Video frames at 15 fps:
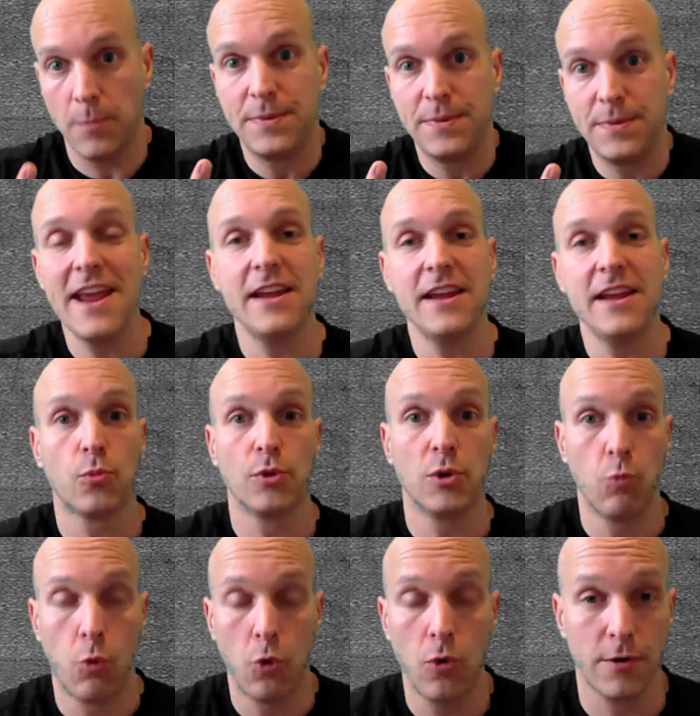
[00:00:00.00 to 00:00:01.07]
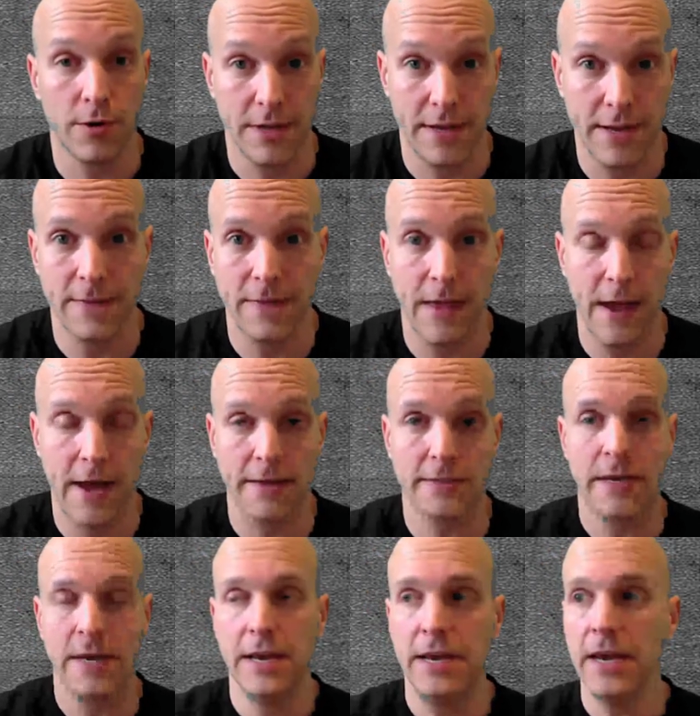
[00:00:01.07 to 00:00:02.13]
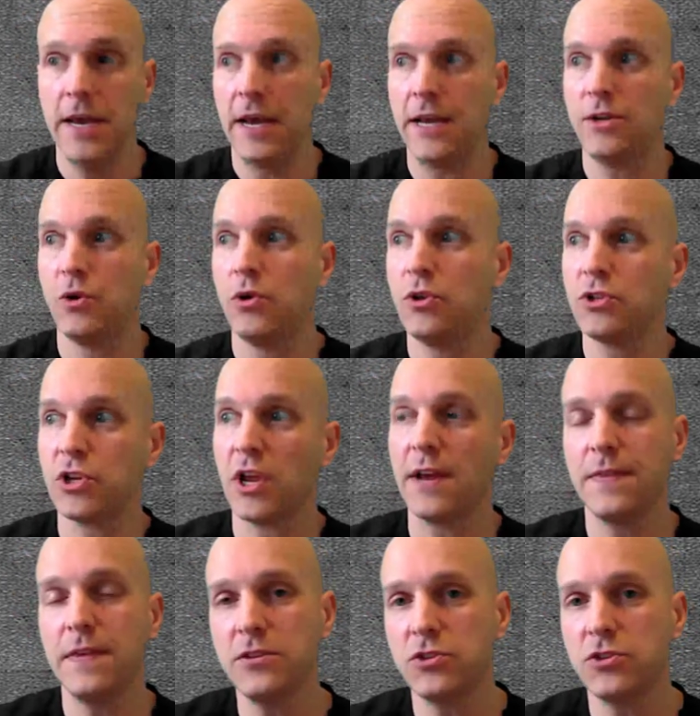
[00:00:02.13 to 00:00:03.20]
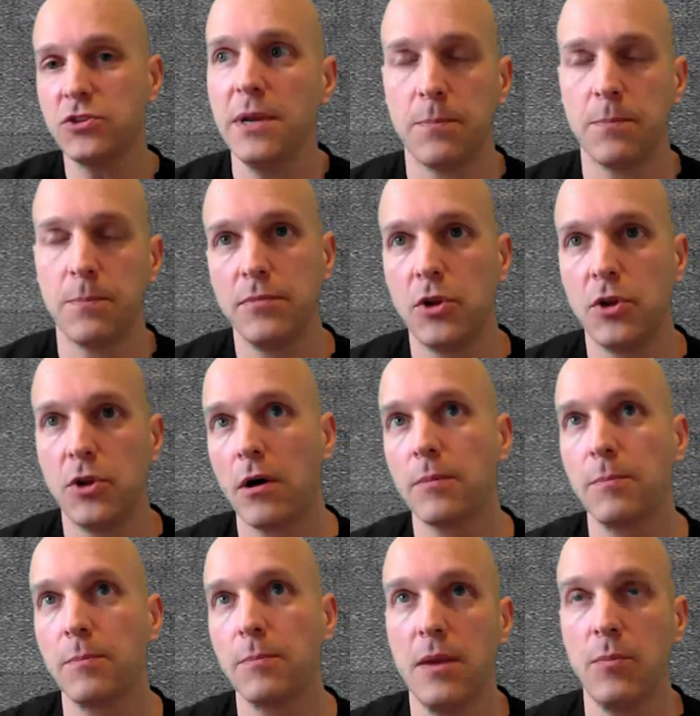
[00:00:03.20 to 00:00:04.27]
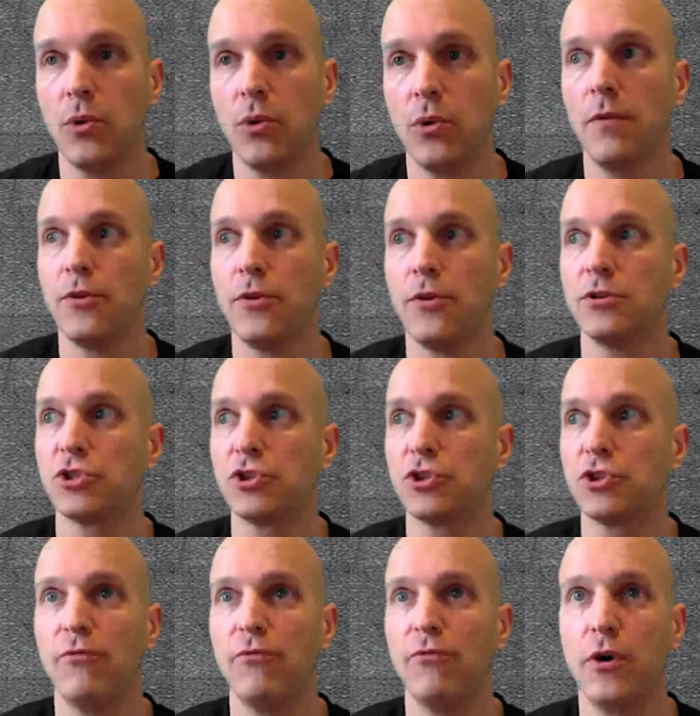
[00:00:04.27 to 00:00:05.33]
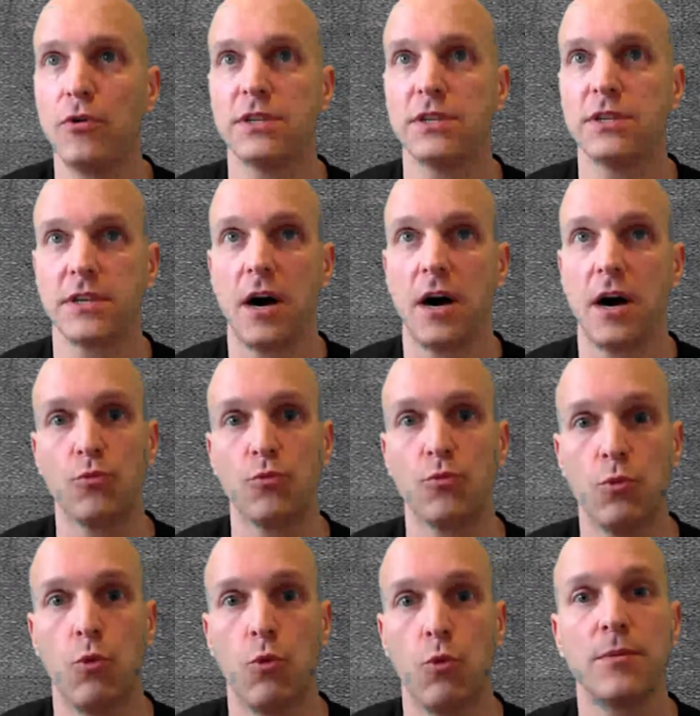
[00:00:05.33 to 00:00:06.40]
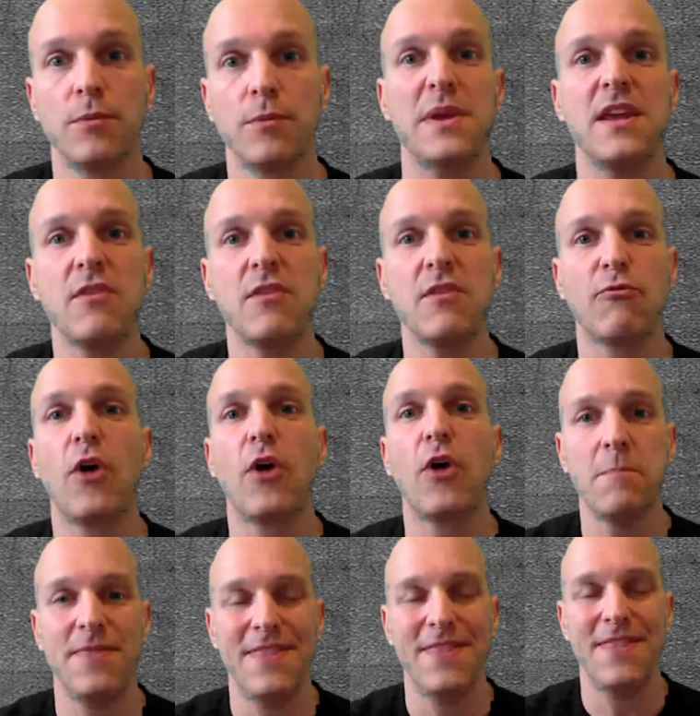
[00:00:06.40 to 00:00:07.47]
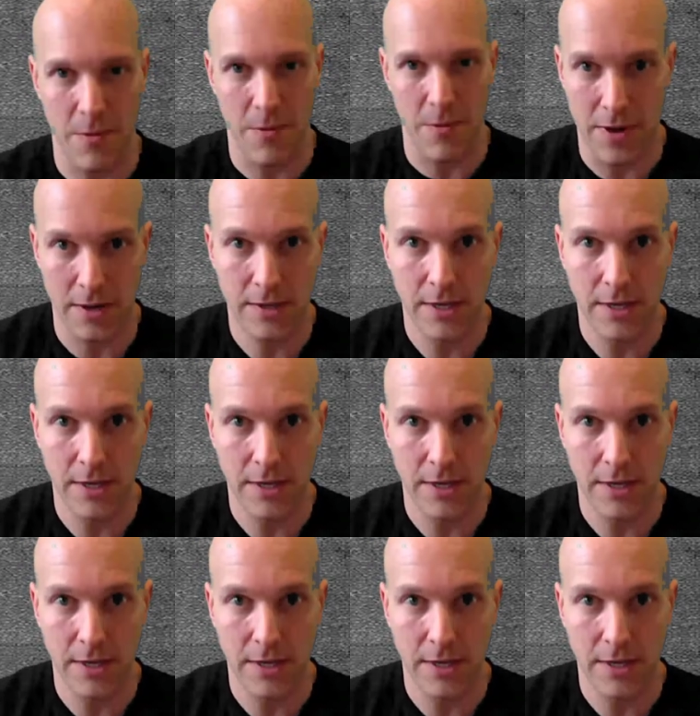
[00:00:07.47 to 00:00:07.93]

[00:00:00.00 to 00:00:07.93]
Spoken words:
obtained a reward in that. And I think so many dog people, they're so focused on reward being from them.